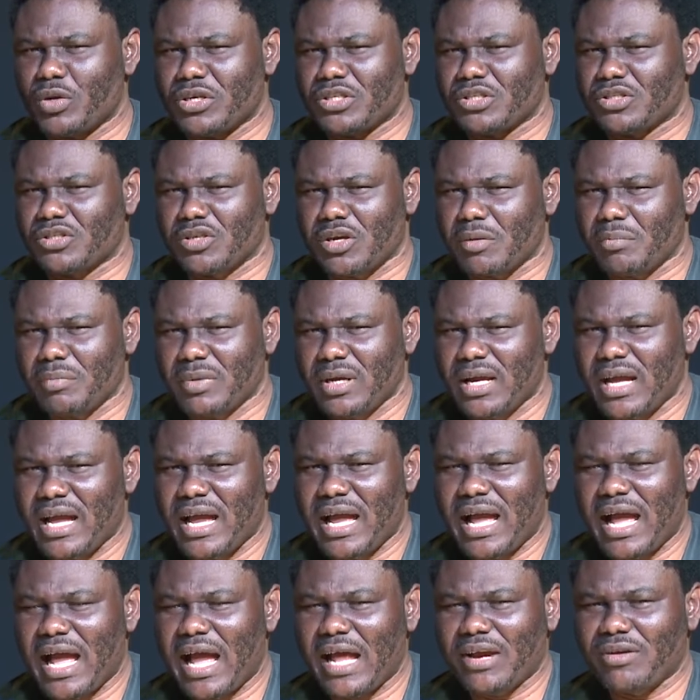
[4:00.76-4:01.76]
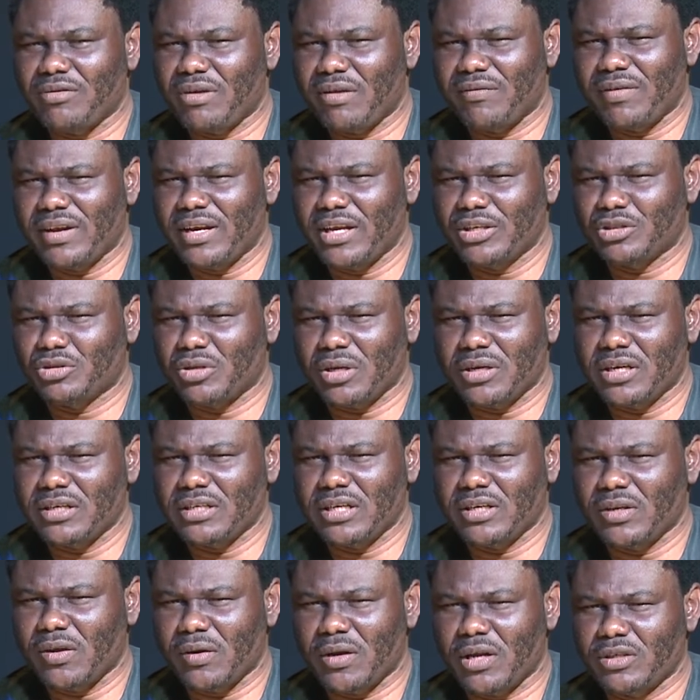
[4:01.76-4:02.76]
wisdom and revelation in
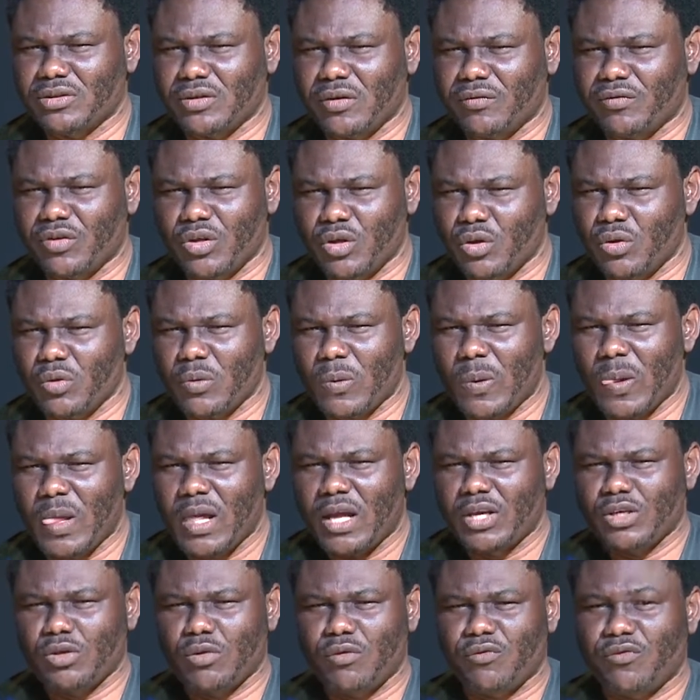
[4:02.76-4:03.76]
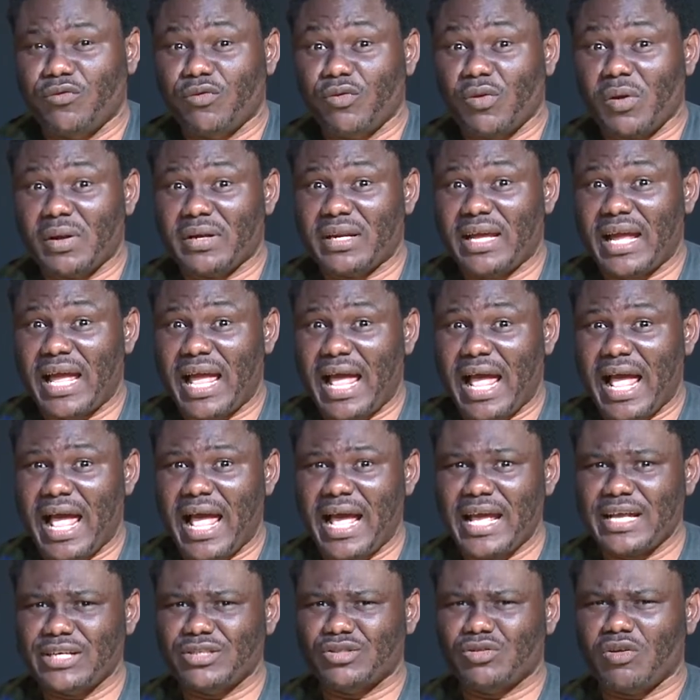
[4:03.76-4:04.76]
the knowledge of you. You flood the
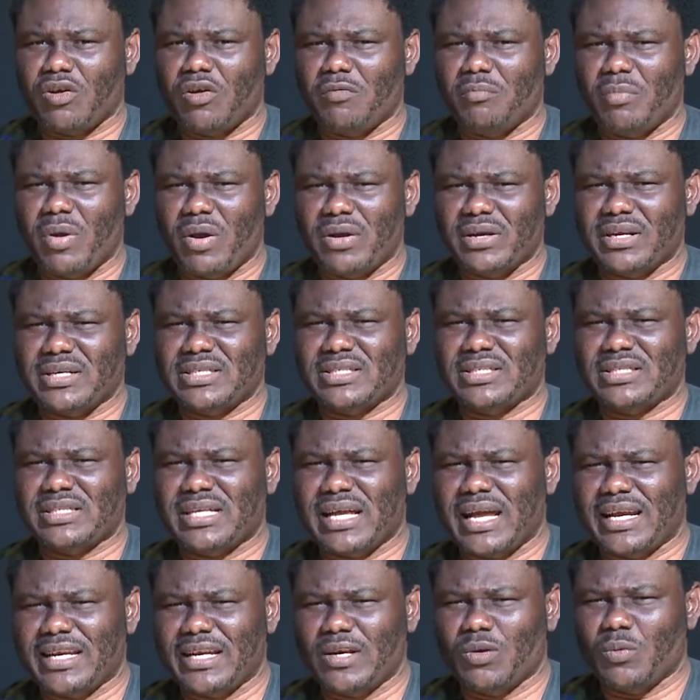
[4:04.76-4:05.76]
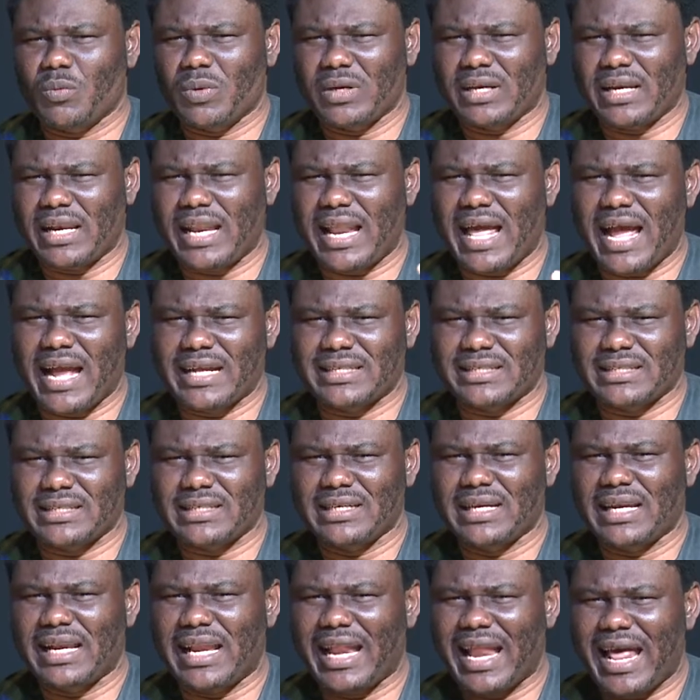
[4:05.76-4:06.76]
eyes of my understanding with light,
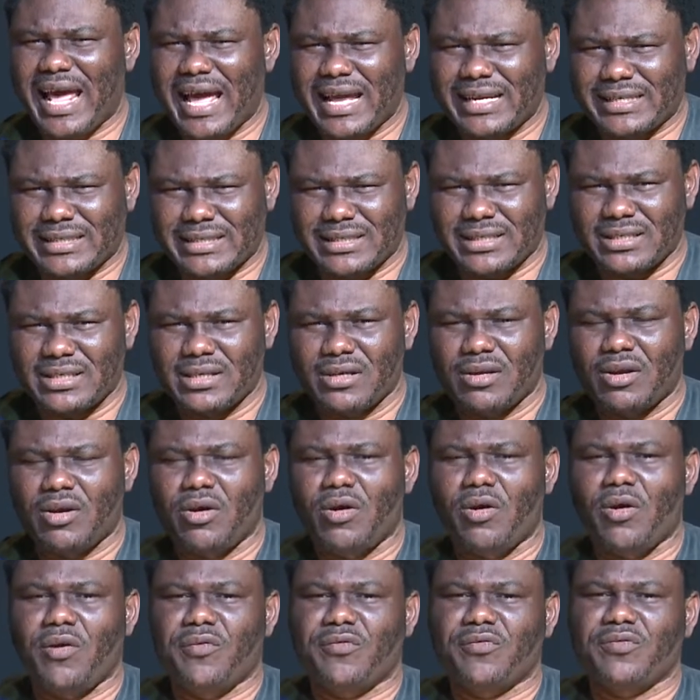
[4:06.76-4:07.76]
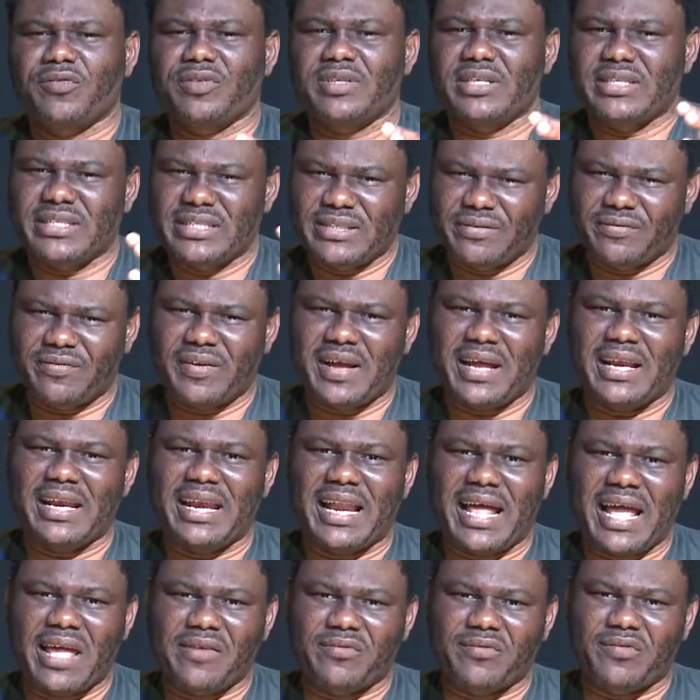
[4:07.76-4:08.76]
light of the divine
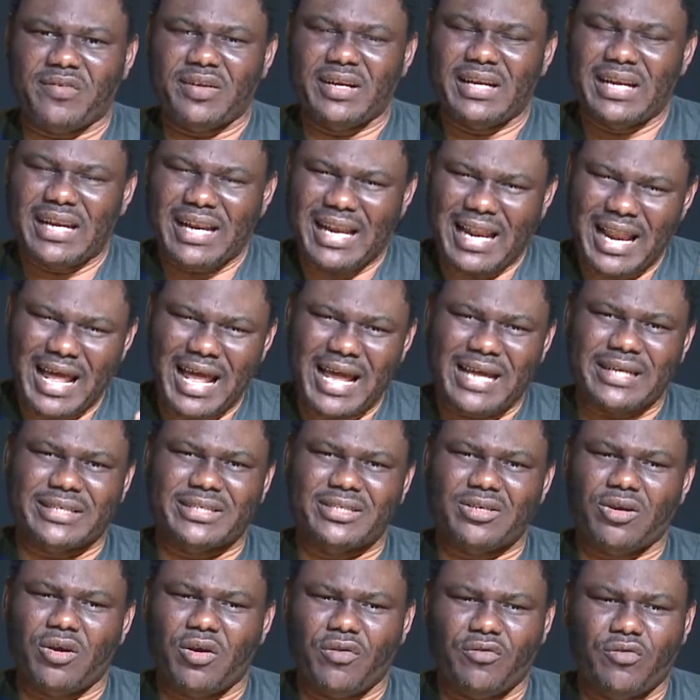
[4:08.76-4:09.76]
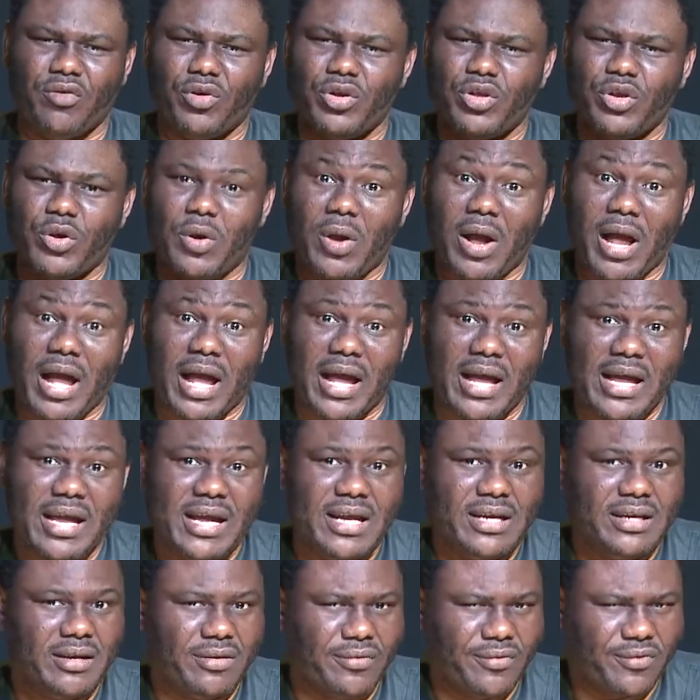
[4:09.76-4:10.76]
life, light of who you are.
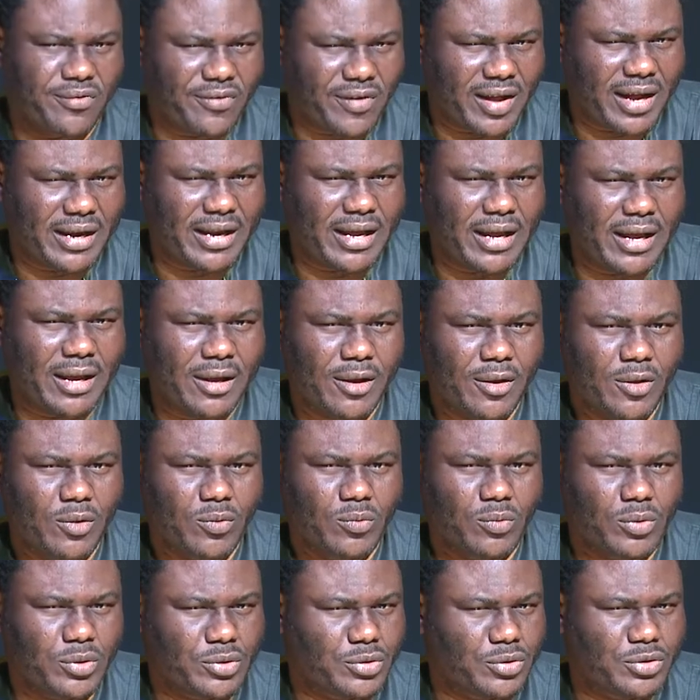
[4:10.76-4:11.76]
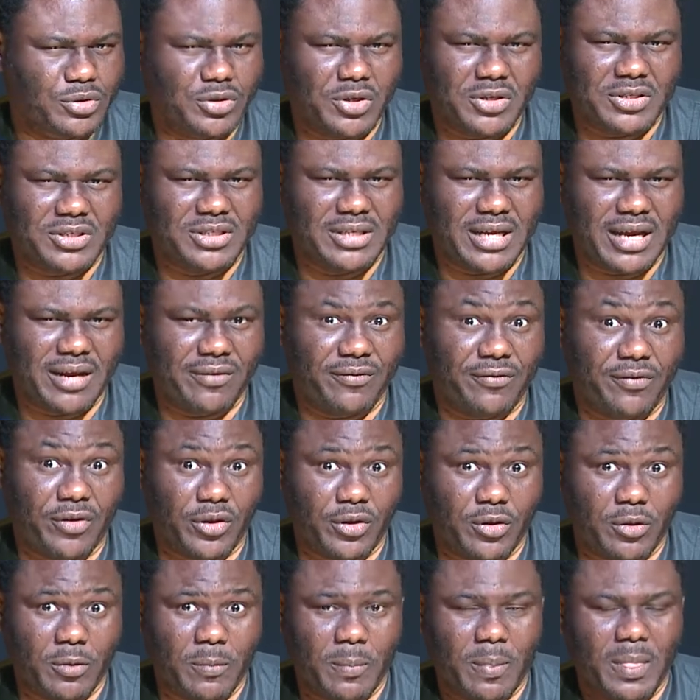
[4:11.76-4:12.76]
The Father will do just that for
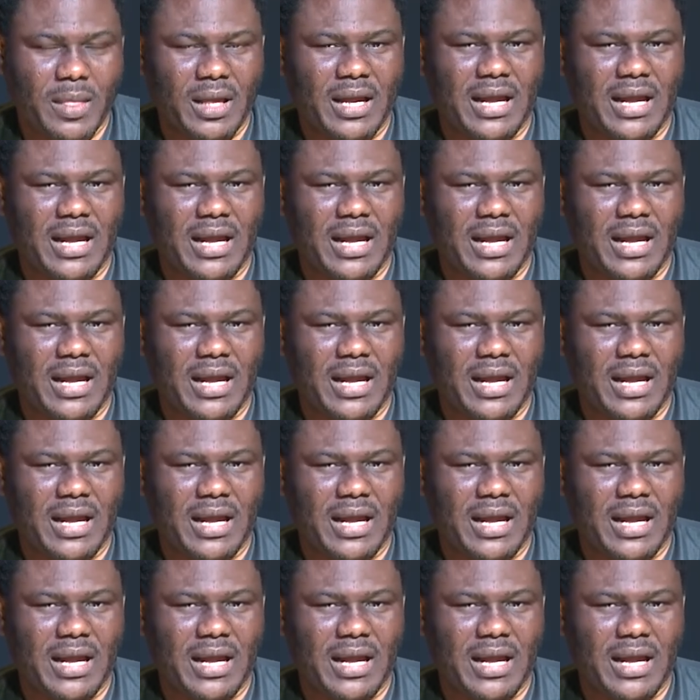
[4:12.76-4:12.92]
you.